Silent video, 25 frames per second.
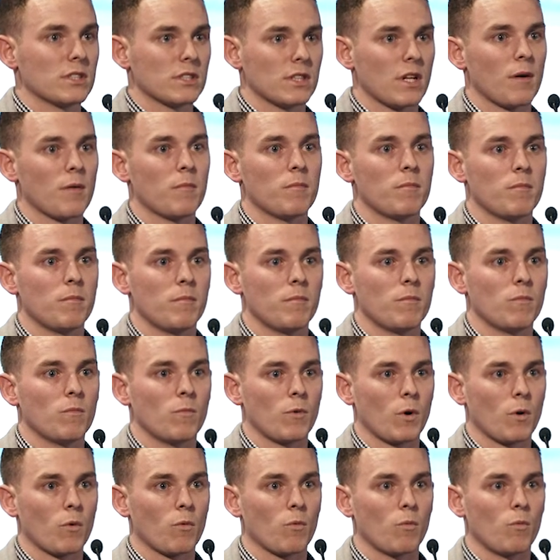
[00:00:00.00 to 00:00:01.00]
that
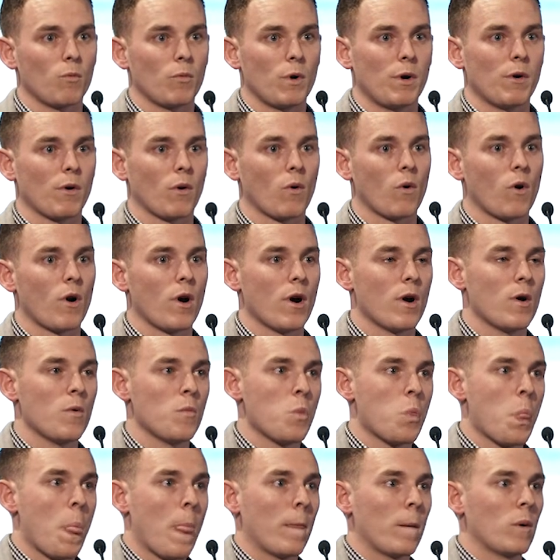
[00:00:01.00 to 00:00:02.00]
we require.
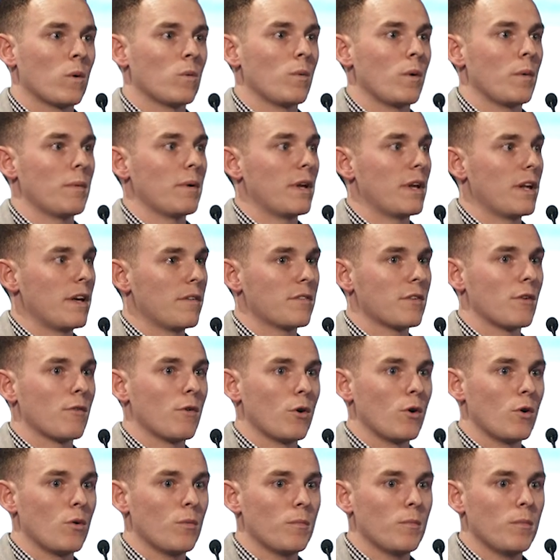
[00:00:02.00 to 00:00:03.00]
We will leave the
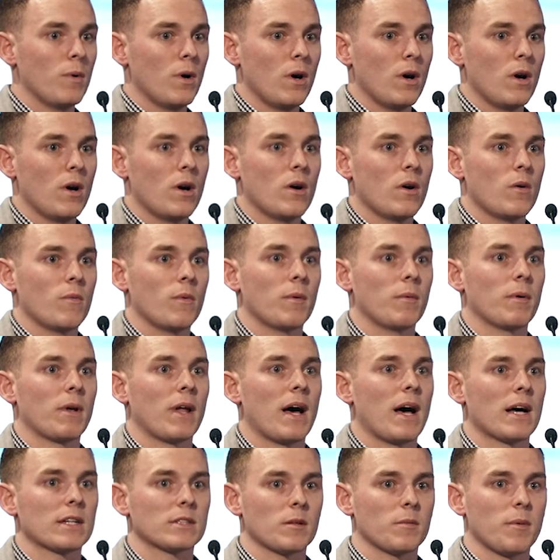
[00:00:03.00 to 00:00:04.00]
room. We will
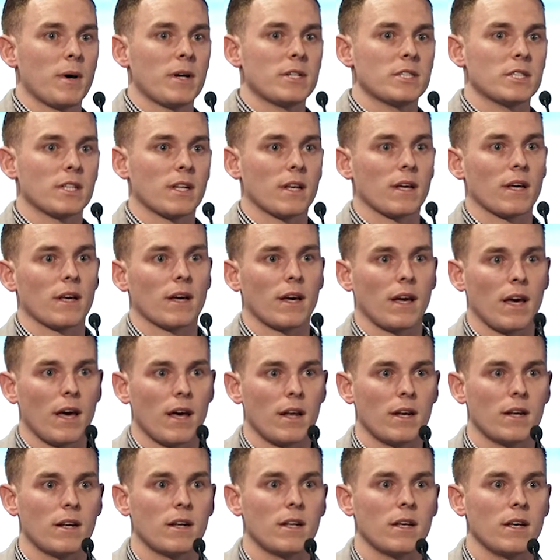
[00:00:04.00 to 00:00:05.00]
ask the patient to,
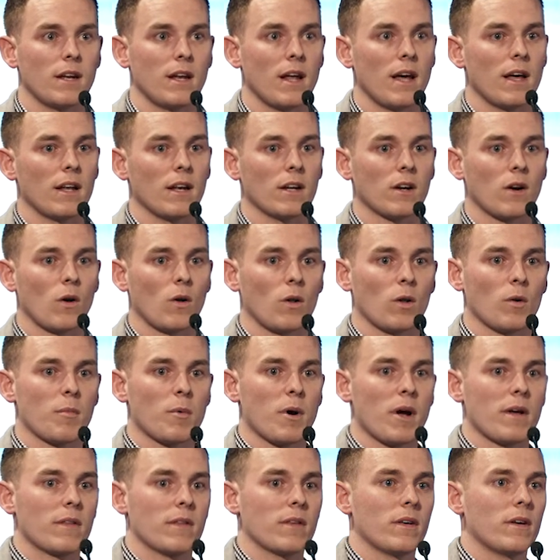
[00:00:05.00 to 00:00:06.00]
again, inhale and hold their
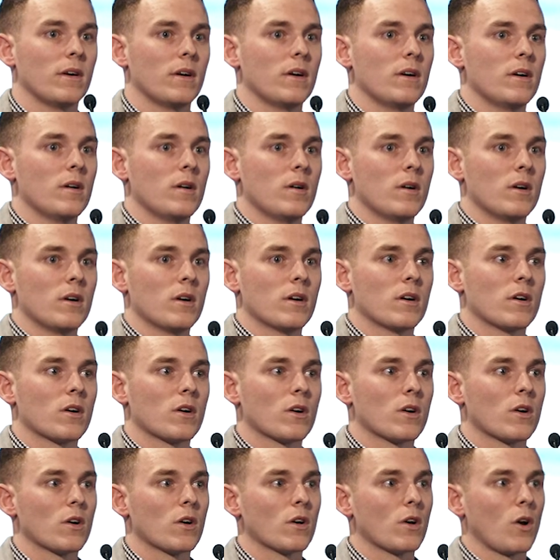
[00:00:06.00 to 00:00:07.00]
breath,
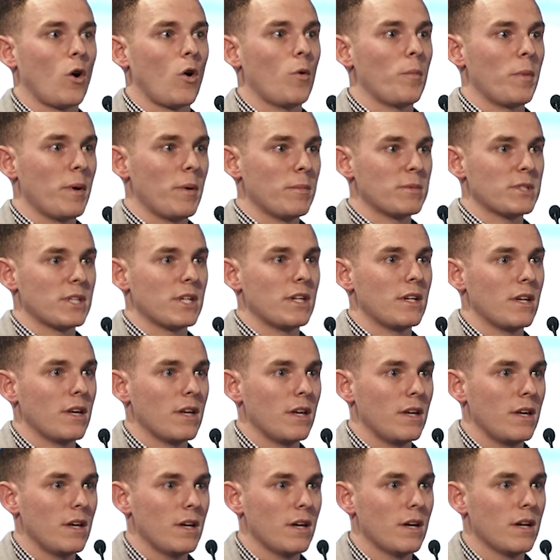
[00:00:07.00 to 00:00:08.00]
cone beam
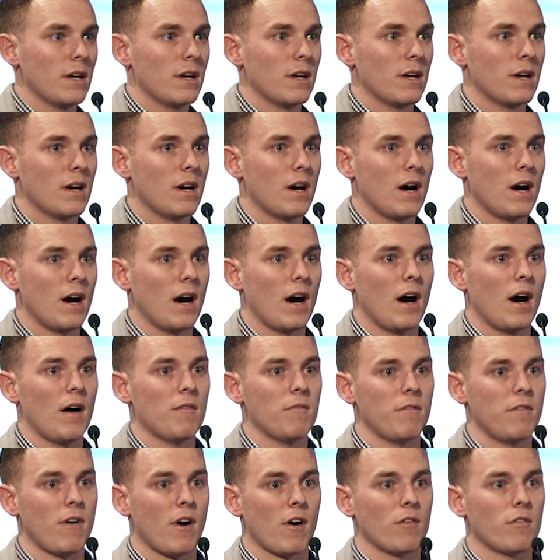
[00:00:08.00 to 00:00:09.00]
CT,
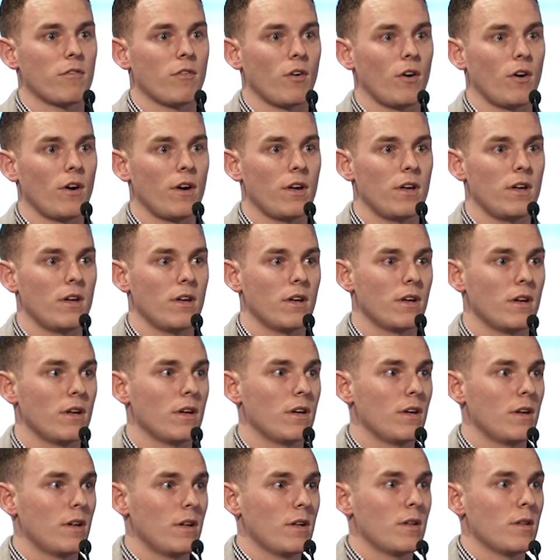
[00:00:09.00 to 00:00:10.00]
and verify
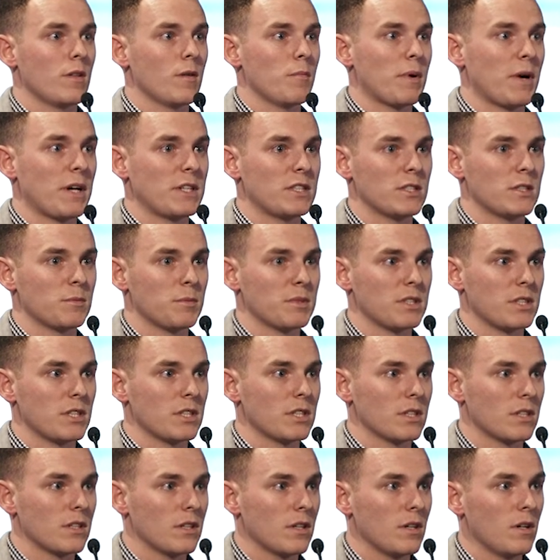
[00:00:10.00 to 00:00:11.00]
the patient's
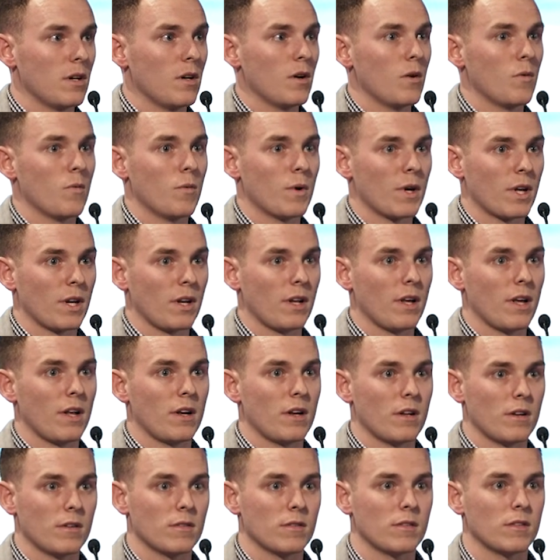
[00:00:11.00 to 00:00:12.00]
position. We can
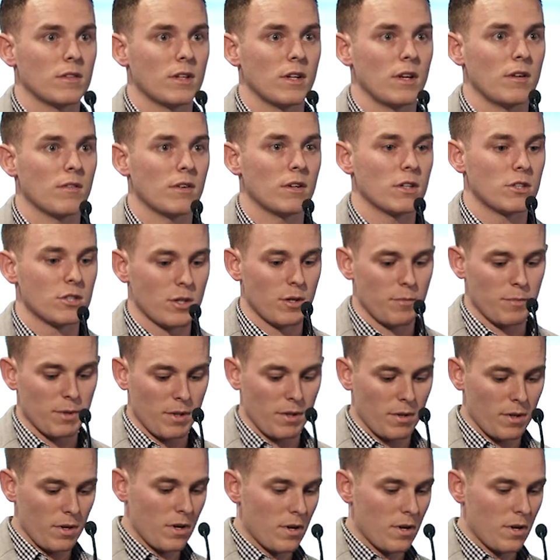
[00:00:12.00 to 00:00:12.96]
then deliver the treatment.